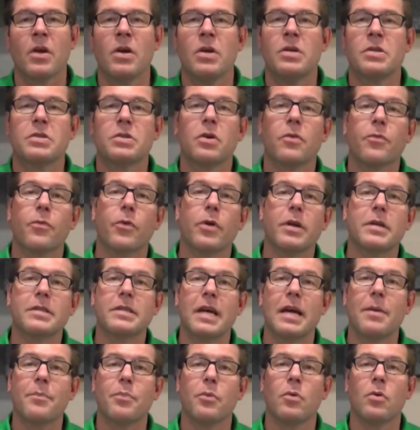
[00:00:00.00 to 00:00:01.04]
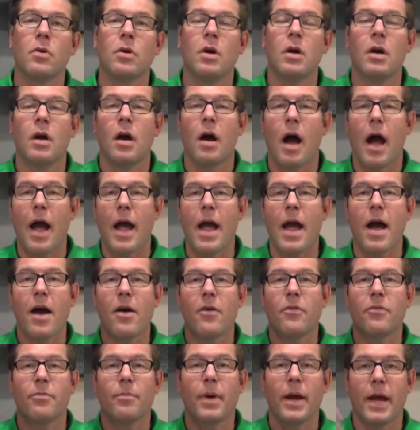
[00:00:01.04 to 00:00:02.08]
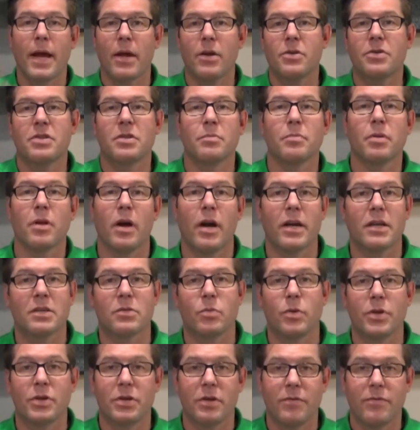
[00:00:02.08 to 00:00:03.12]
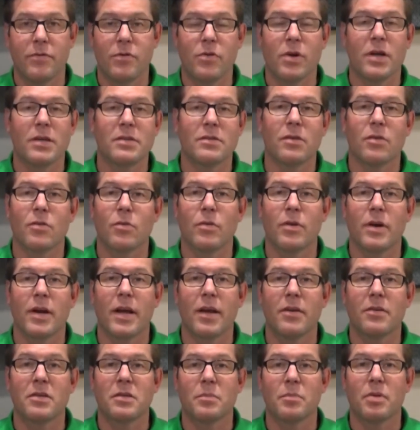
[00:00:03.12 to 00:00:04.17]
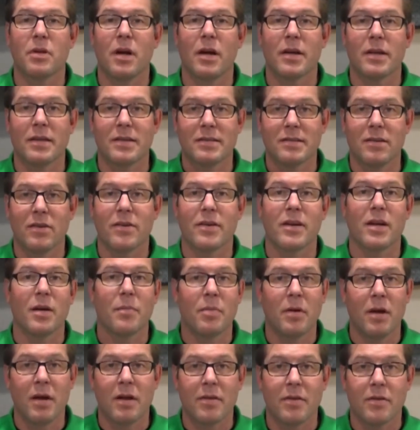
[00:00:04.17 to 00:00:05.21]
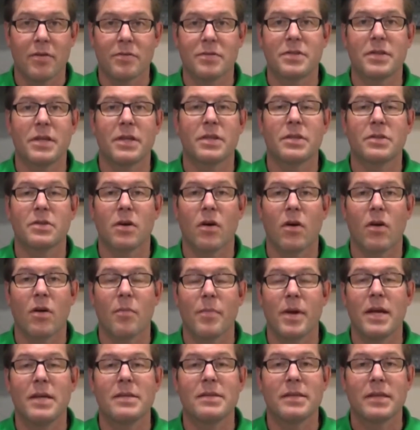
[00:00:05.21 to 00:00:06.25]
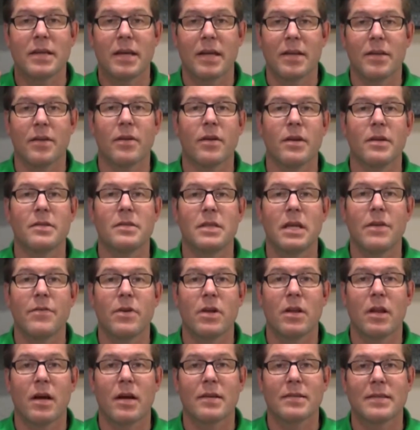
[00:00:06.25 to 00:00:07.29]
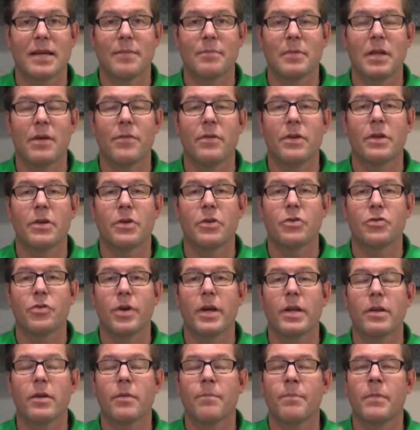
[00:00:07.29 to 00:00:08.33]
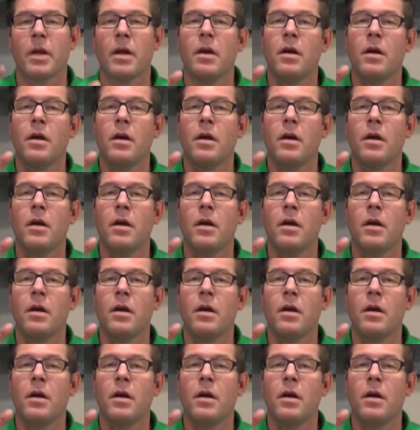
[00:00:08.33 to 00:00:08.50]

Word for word: So for example, I have my Andersen blocks, which if you guys don't know what an Andersen block is, look it up. Those things are amazing and they're going to save you a lot of time leveling your trailer.